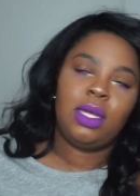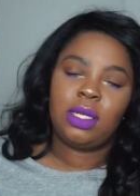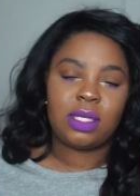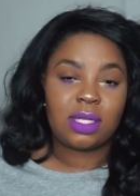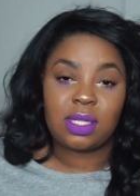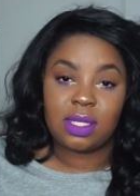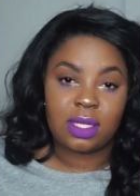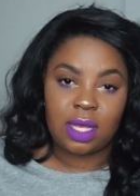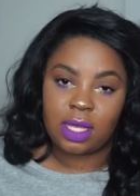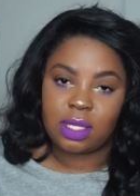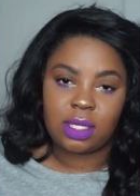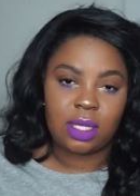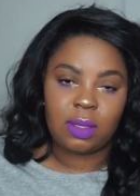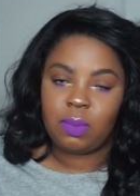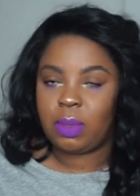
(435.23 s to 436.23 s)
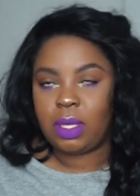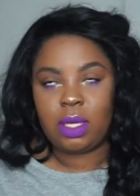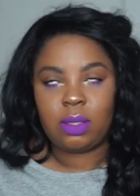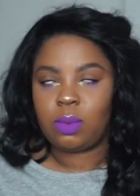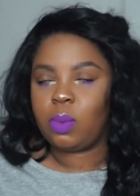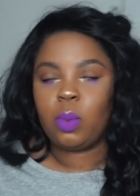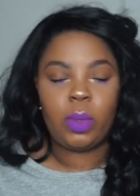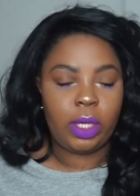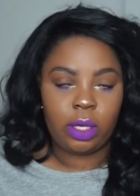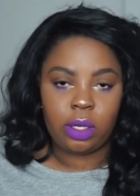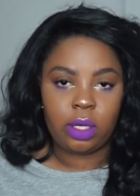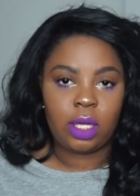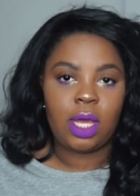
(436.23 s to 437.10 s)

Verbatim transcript: just disgusting, being weird.